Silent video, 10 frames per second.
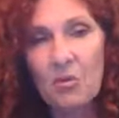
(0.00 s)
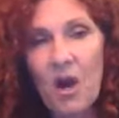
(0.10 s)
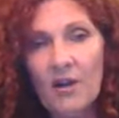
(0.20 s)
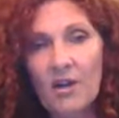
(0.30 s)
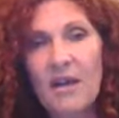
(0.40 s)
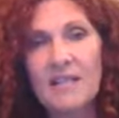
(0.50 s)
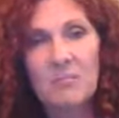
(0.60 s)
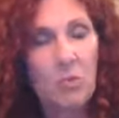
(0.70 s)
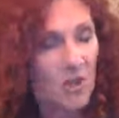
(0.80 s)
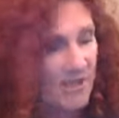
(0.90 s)
water
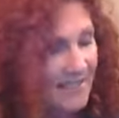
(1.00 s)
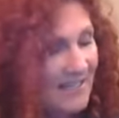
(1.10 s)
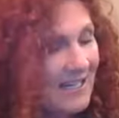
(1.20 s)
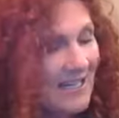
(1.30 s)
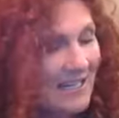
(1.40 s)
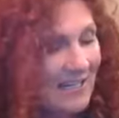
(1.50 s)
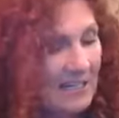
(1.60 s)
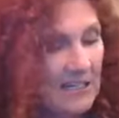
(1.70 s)
has more silica